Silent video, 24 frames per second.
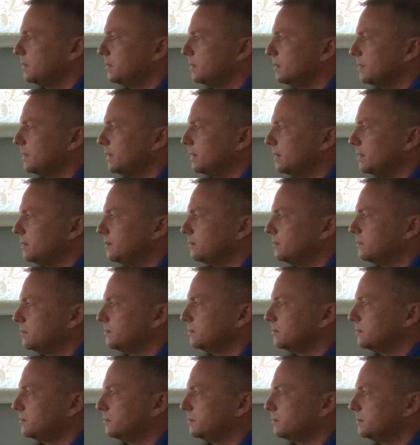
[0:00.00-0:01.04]

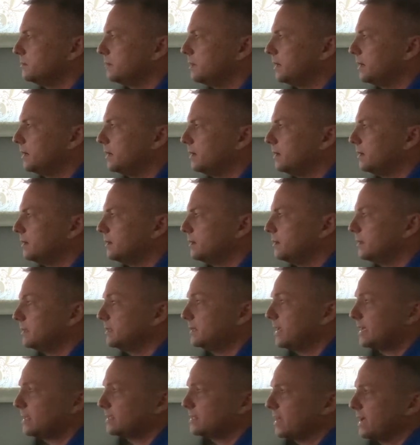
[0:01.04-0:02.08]
Now, this
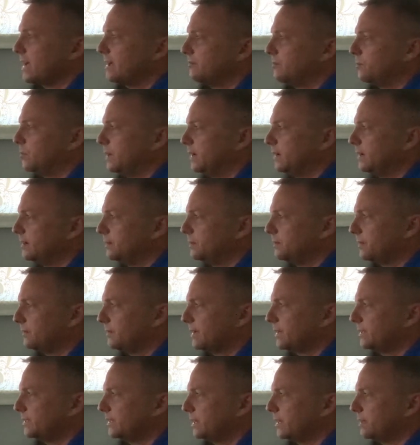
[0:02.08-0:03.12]
has live wind and we've
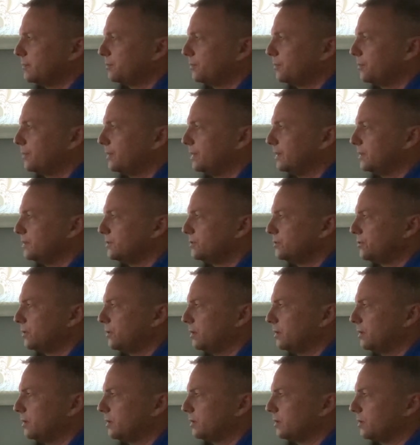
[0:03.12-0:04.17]
actually got a pretty
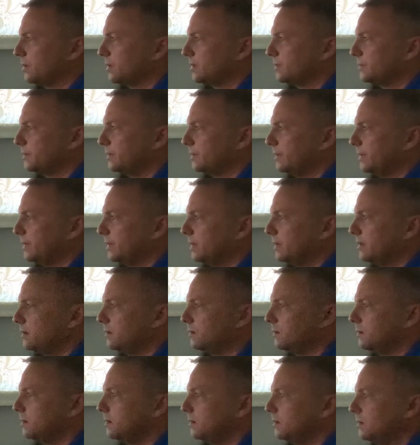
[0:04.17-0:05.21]
strong crosswind right now.
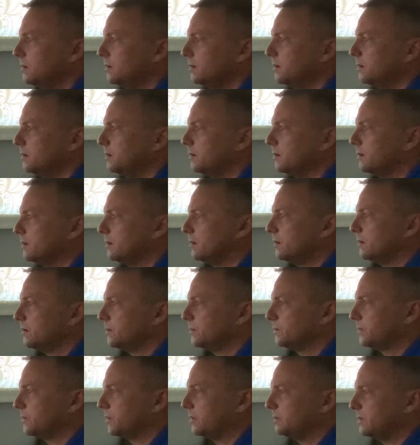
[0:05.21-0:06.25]

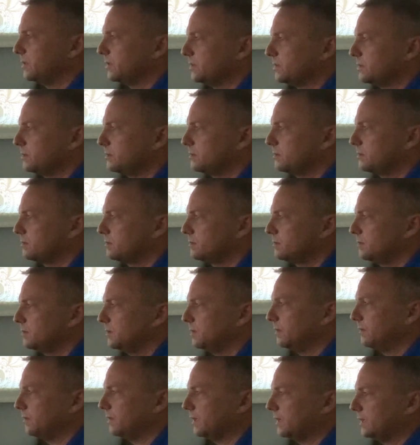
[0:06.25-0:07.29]
So I'm just
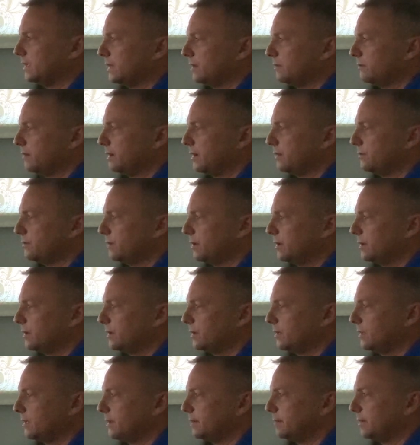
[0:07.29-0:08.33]
giving it that right rudder,
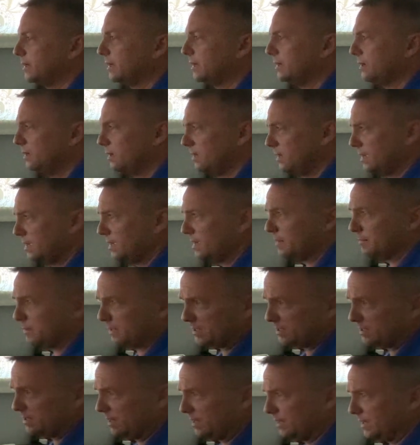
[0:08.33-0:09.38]
climbing, I'm
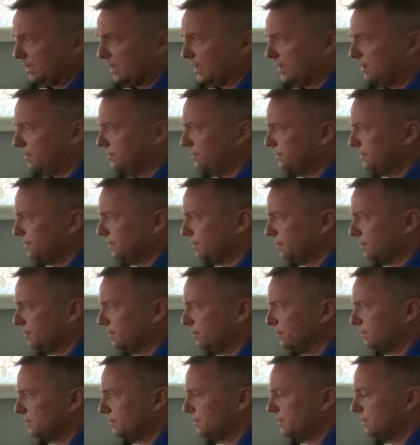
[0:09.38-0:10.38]
extending out, so